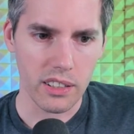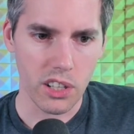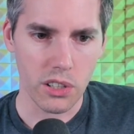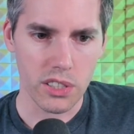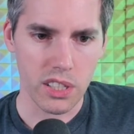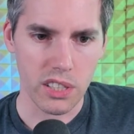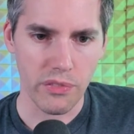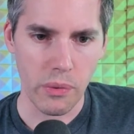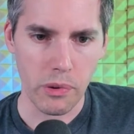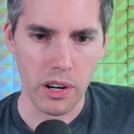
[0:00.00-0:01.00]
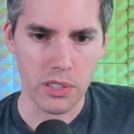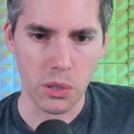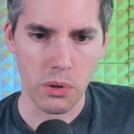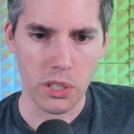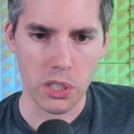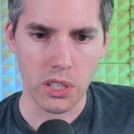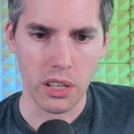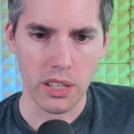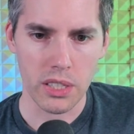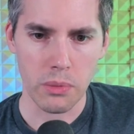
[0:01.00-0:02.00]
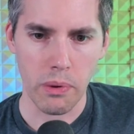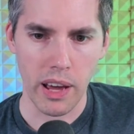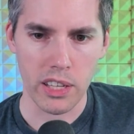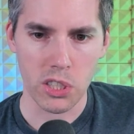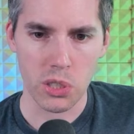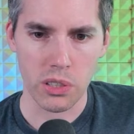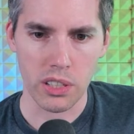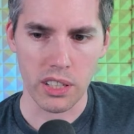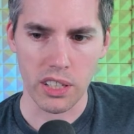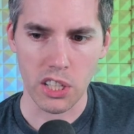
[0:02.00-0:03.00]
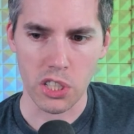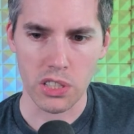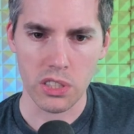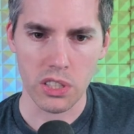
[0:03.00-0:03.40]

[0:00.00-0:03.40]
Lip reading: Curious, does the flip cards in question is by certain conditions?